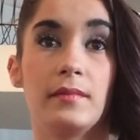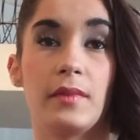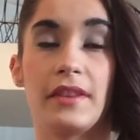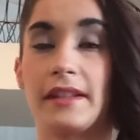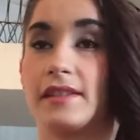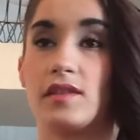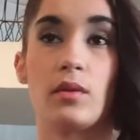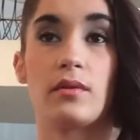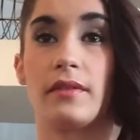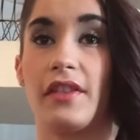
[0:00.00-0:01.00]
with like this
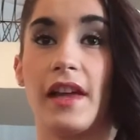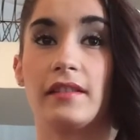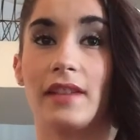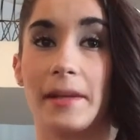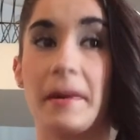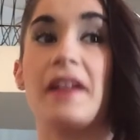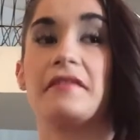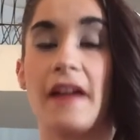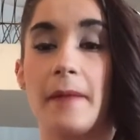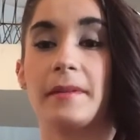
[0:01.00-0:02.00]
whole thing, like my
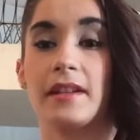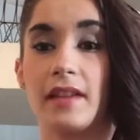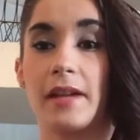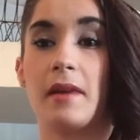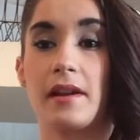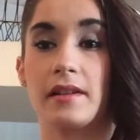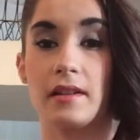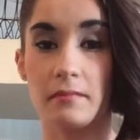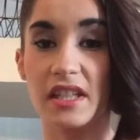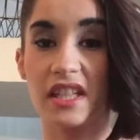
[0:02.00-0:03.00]
family, like my
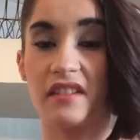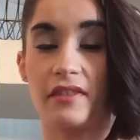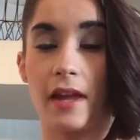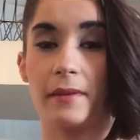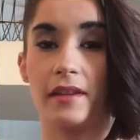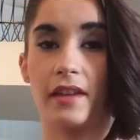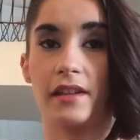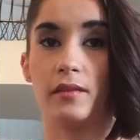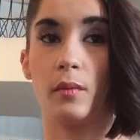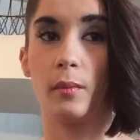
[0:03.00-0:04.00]
immediate family, like
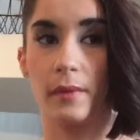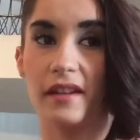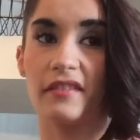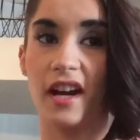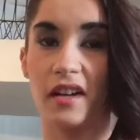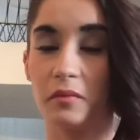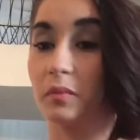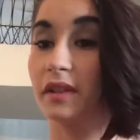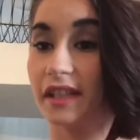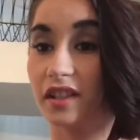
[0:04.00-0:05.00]
we have gotten
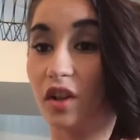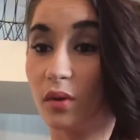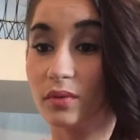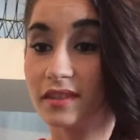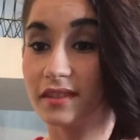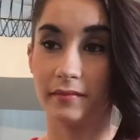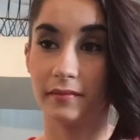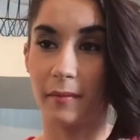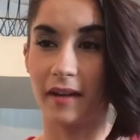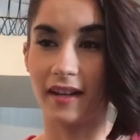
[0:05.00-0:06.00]
really close.
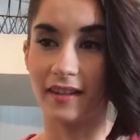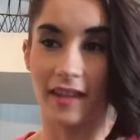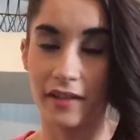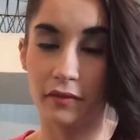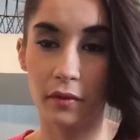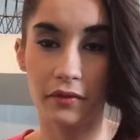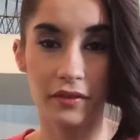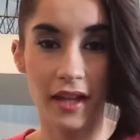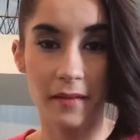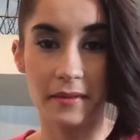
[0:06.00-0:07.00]
I'm kind of thankful for
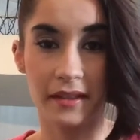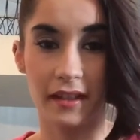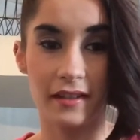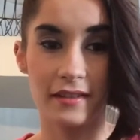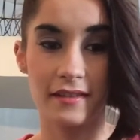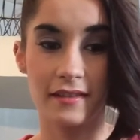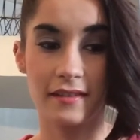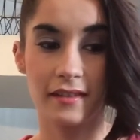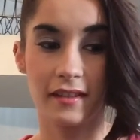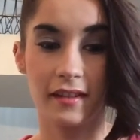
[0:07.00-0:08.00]
that, because
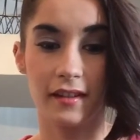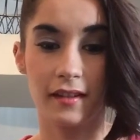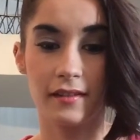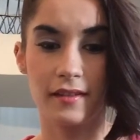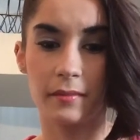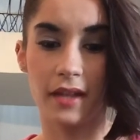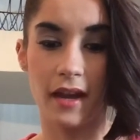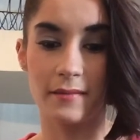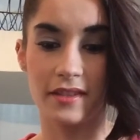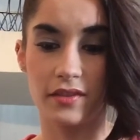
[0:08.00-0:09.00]

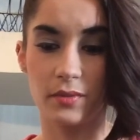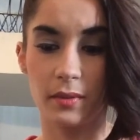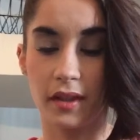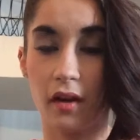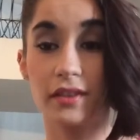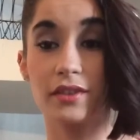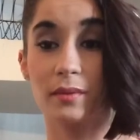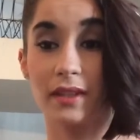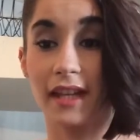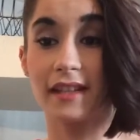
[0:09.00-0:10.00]
sometimes it's really hard to
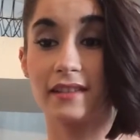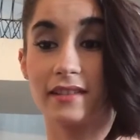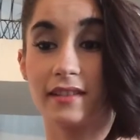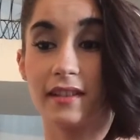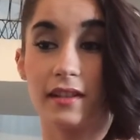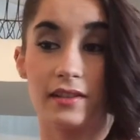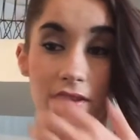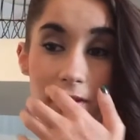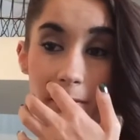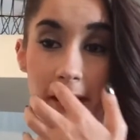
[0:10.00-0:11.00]
relate
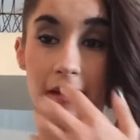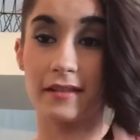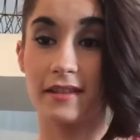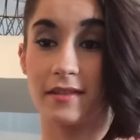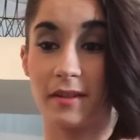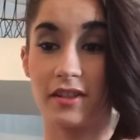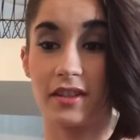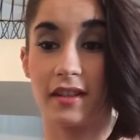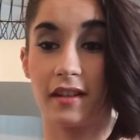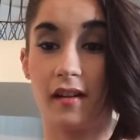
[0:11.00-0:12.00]
to your parents,
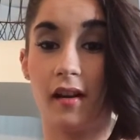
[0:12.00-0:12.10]
especially